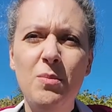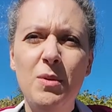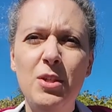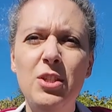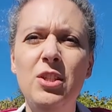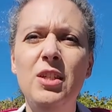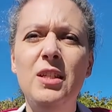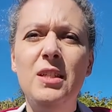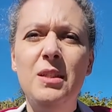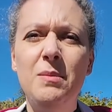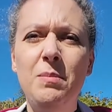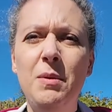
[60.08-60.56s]
much
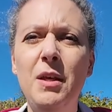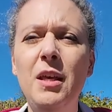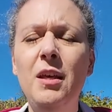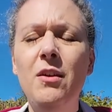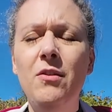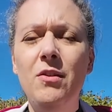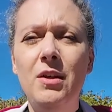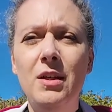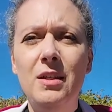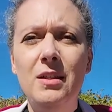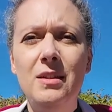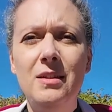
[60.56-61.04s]

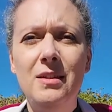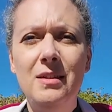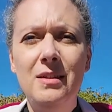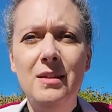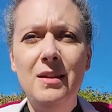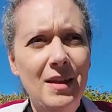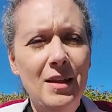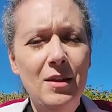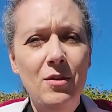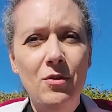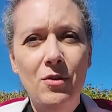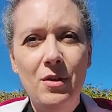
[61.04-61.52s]
experience
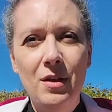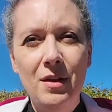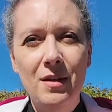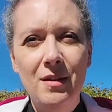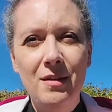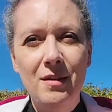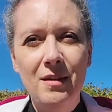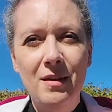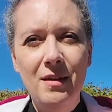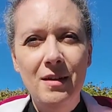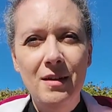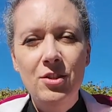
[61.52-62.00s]
that you
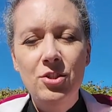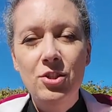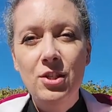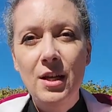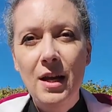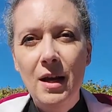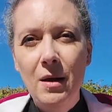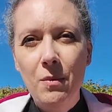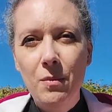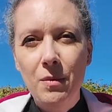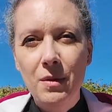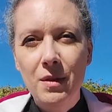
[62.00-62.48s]
can
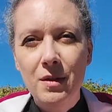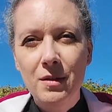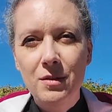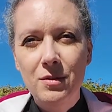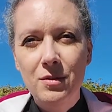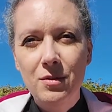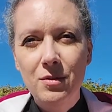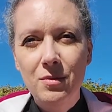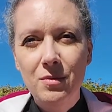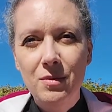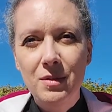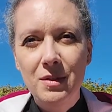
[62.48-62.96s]
share with the
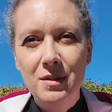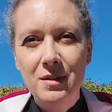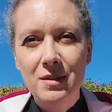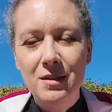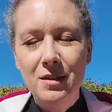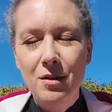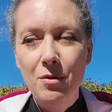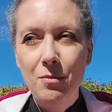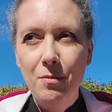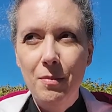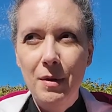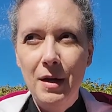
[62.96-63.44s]
students
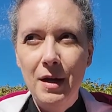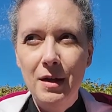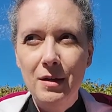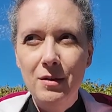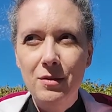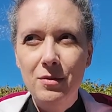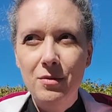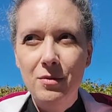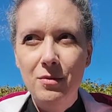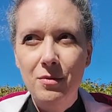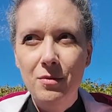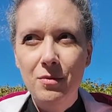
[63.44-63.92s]
compared
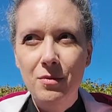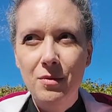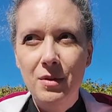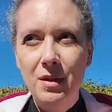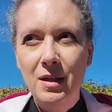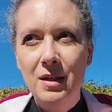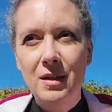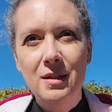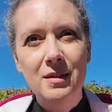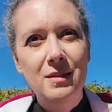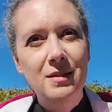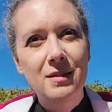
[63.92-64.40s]
to
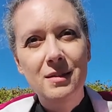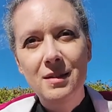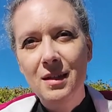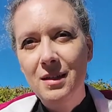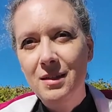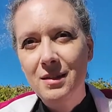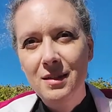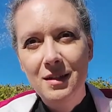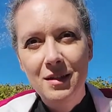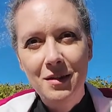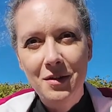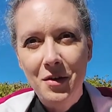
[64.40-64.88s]
these
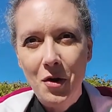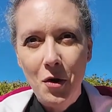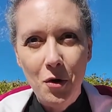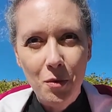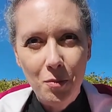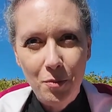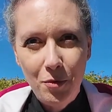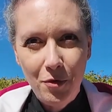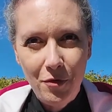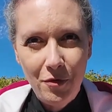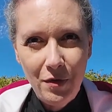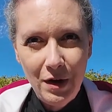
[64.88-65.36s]
60-year-old
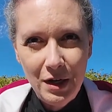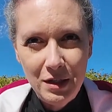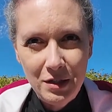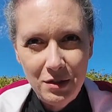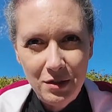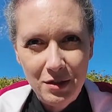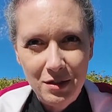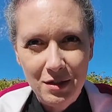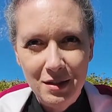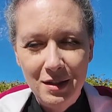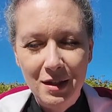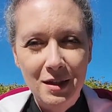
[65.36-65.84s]

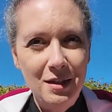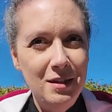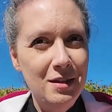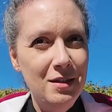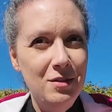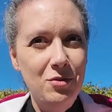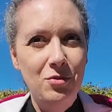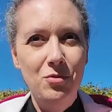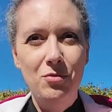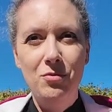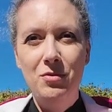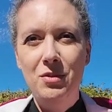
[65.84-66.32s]
professors that
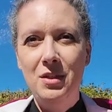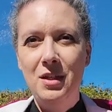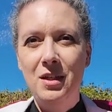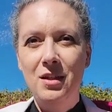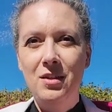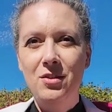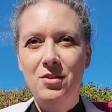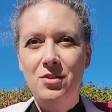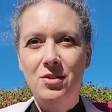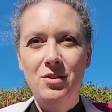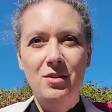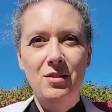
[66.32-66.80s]
do
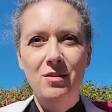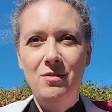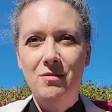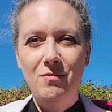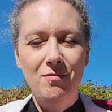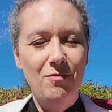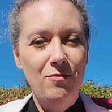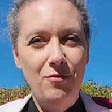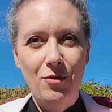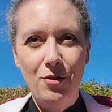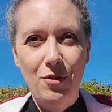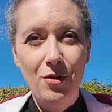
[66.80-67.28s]
teach
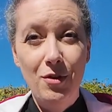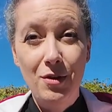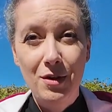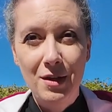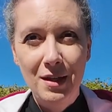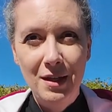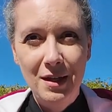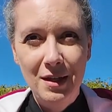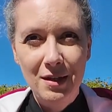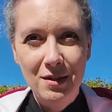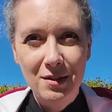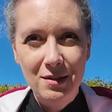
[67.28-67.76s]
for 30
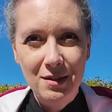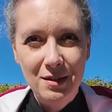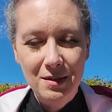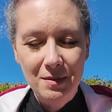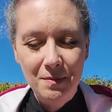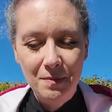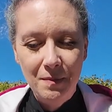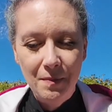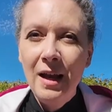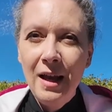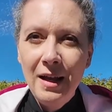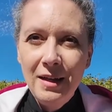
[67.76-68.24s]
years.
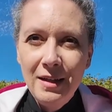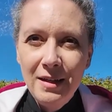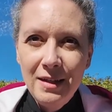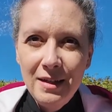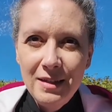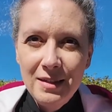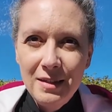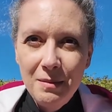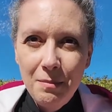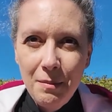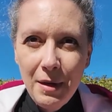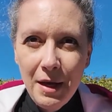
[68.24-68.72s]
And it
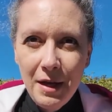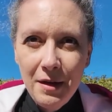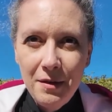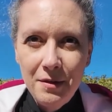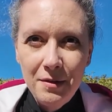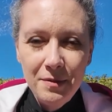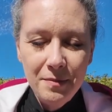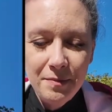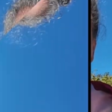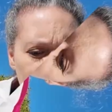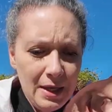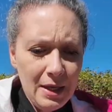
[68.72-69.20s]
doesn't
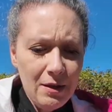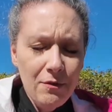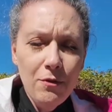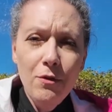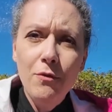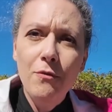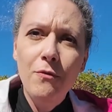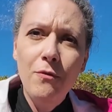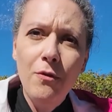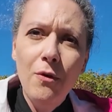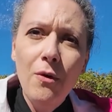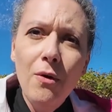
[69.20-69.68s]
matter. I give you
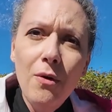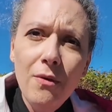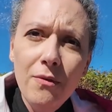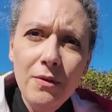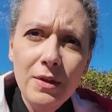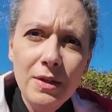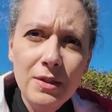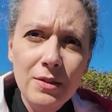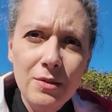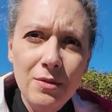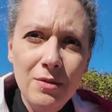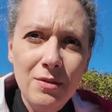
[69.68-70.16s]
4
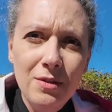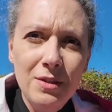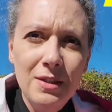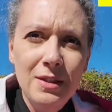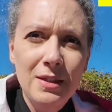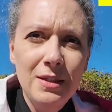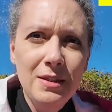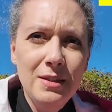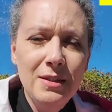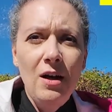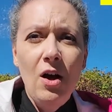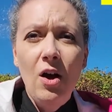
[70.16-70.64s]

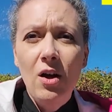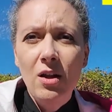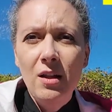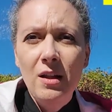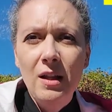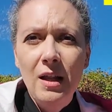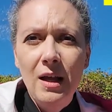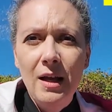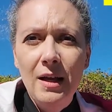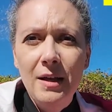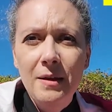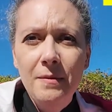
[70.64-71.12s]
resources
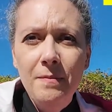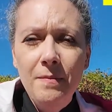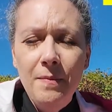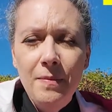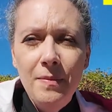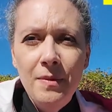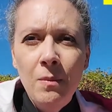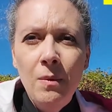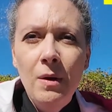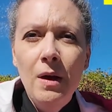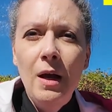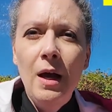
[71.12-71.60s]
online
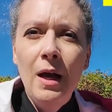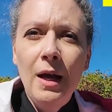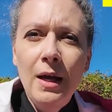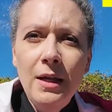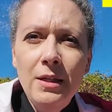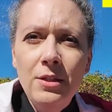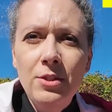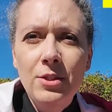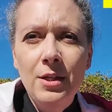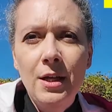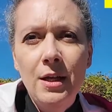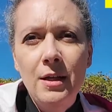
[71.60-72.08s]
where I
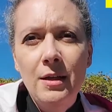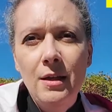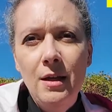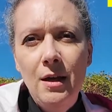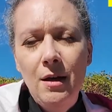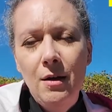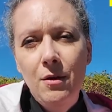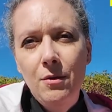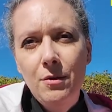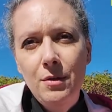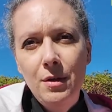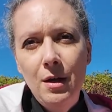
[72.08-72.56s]
checked
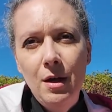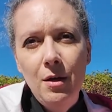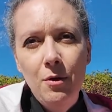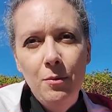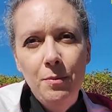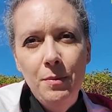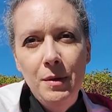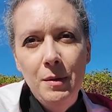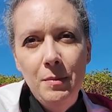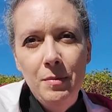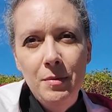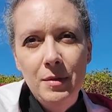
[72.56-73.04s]
out how
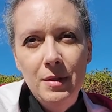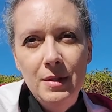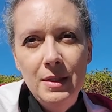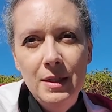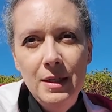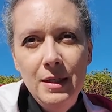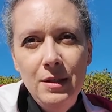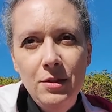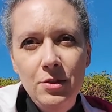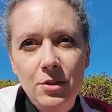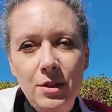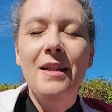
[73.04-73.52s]
people
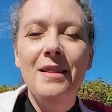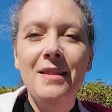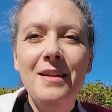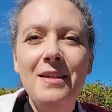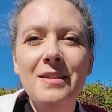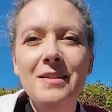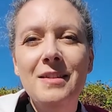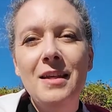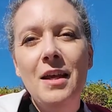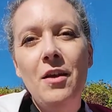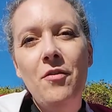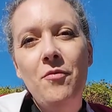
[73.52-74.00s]
teach, and
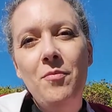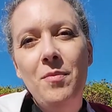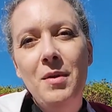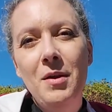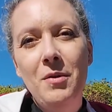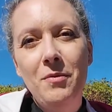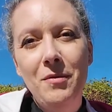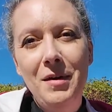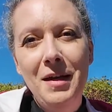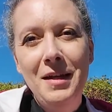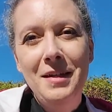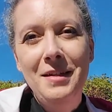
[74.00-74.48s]
this gave me
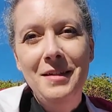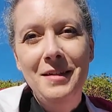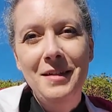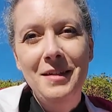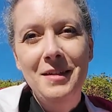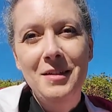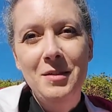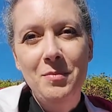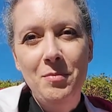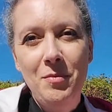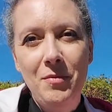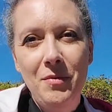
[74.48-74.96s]
great
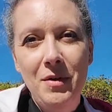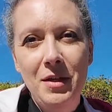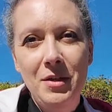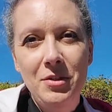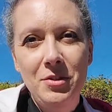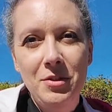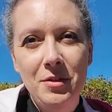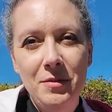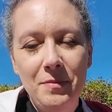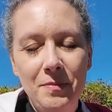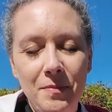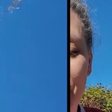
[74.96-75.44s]

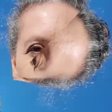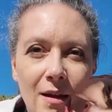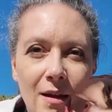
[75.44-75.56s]
inspiration.